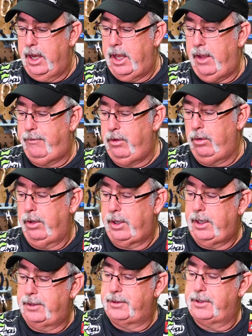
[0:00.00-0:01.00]
If you
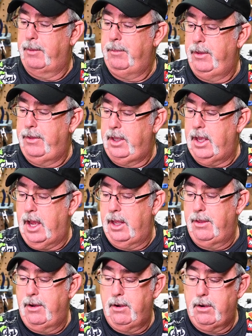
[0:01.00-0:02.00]
look at some of the
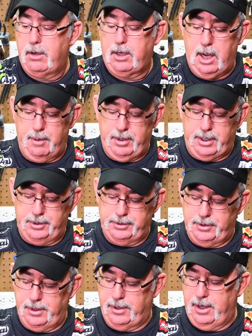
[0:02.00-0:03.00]
other Comicas
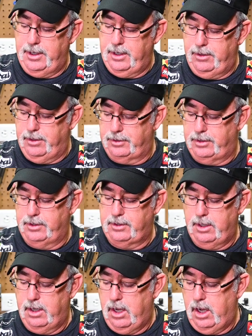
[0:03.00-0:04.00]
that they did, this
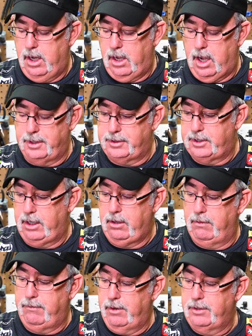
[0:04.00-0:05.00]
is a
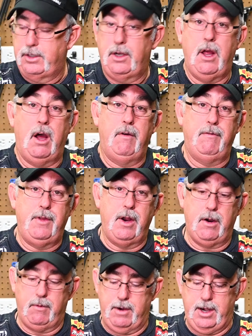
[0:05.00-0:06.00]
single version of
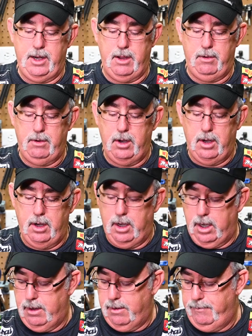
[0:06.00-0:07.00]
their radio.
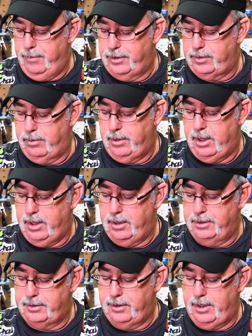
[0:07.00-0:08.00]
This one
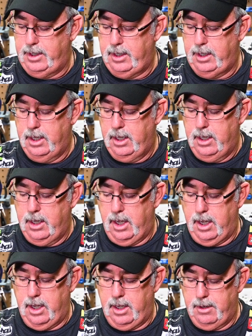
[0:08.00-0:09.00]
is the
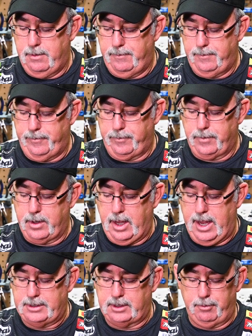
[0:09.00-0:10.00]

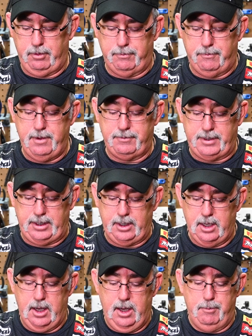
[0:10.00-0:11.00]
SW50,
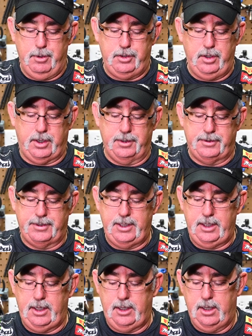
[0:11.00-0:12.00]
but you can
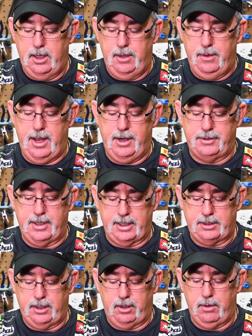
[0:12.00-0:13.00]
see that it's
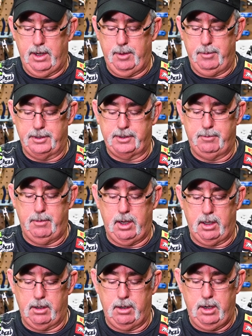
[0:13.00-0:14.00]
actually quite a bit
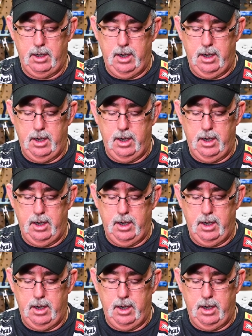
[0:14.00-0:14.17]
smaller.